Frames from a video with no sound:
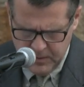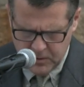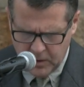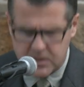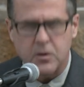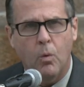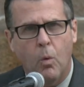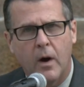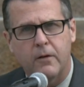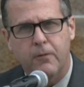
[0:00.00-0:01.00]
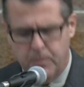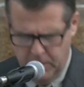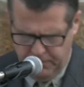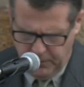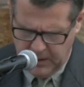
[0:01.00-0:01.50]
Turkey is a wonderful,
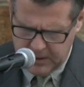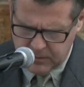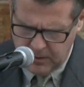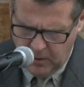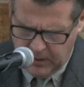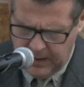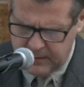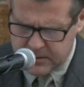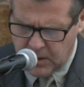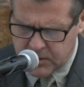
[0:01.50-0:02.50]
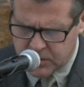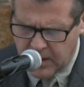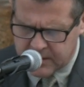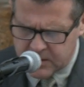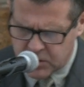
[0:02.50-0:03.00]
beautiful country located
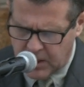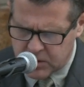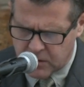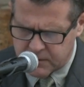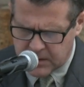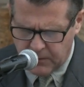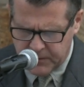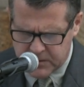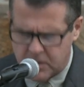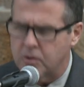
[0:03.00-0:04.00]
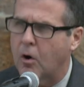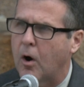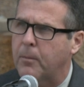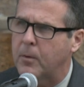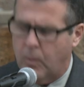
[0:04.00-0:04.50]
at the juncture of Southeastern
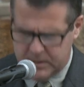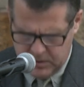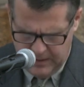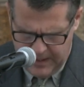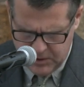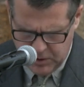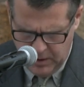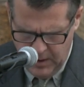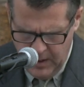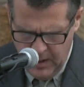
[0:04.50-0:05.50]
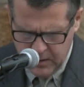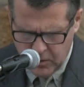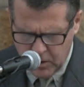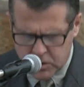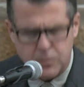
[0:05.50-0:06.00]
Europe and Western Asia.
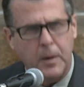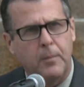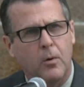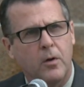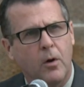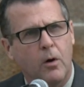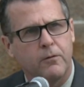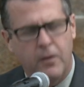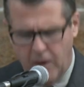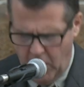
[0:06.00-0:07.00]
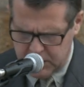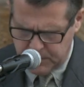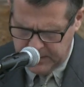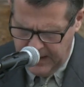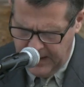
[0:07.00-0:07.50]
Turkish people are known for their
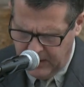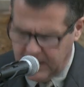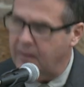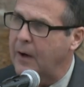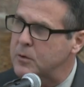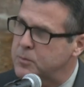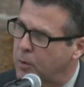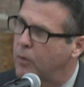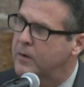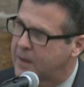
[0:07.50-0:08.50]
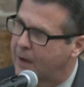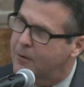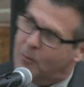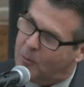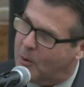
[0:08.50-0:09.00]
hospitality, and that was proven,
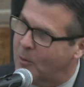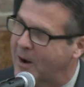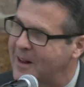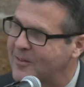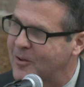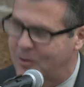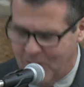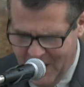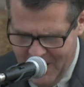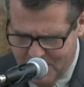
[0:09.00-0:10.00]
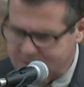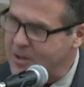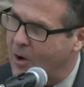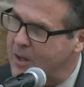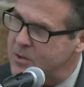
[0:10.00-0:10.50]
Kevin, when we went into
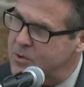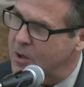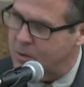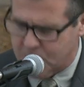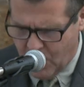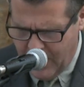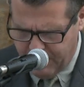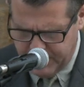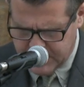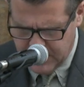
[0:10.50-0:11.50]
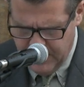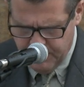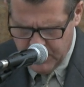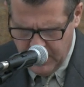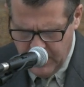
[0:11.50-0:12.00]
Mr. Consul General's office.
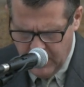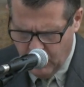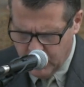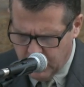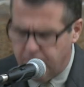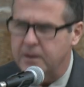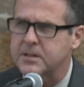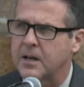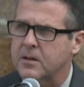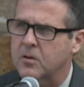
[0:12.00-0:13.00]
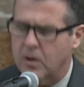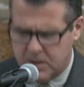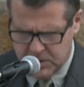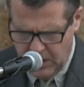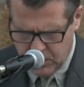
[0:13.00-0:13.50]
Uh, when you visit a
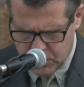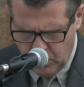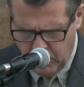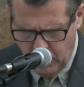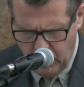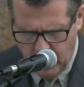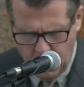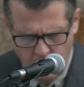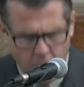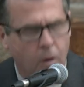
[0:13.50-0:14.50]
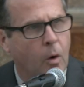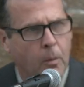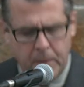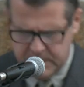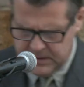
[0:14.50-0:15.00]
Turkish household or, or,
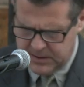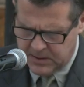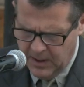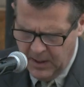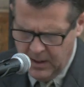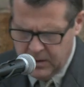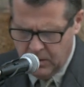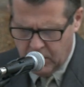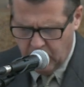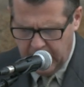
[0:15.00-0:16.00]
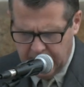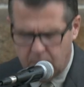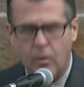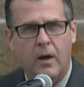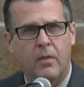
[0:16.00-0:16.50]
or business, you're
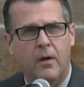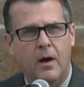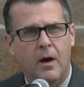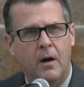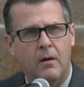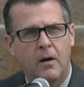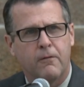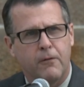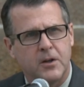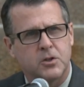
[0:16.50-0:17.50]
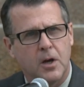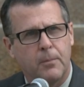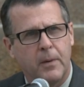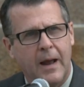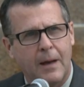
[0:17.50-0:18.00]
greeted with uh,
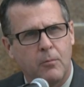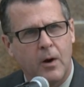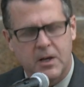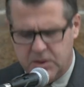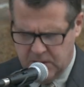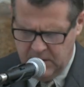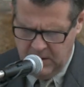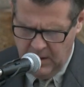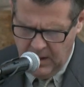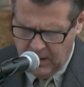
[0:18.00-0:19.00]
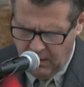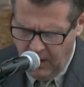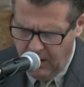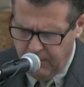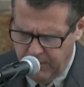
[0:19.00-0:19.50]
friendship and admiration and
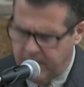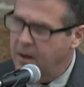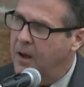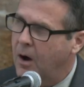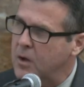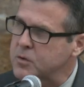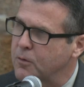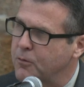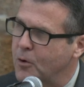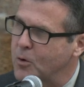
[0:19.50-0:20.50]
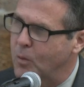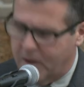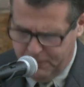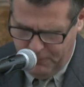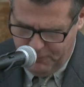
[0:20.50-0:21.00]
love and also food,
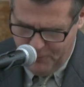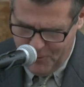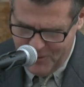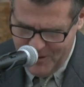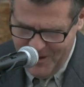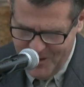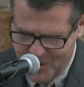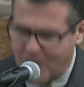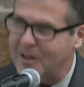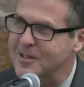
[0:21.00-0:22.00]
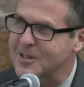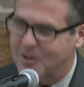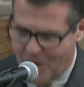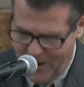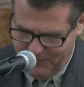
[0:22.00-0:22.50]
wonderful food cookies
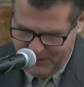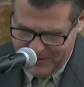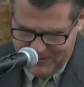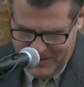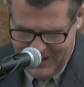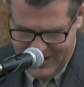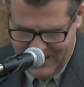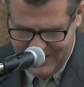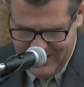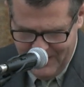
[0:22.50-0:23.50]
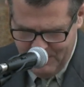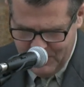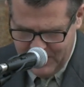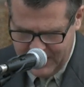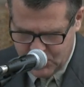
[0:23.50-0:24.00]
and coffee and tea, and
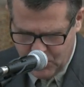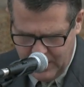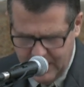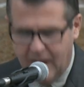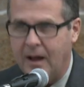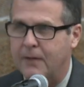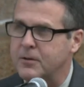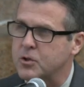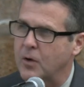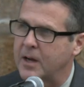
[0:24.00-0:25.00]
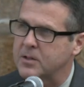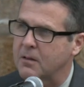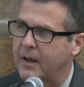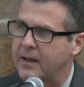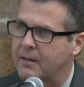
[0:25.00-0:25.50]
they treat uh, every stranger
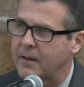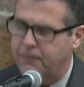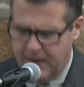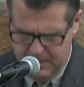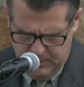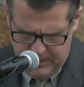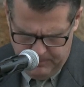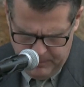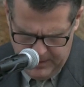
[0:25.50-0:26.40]
like like family.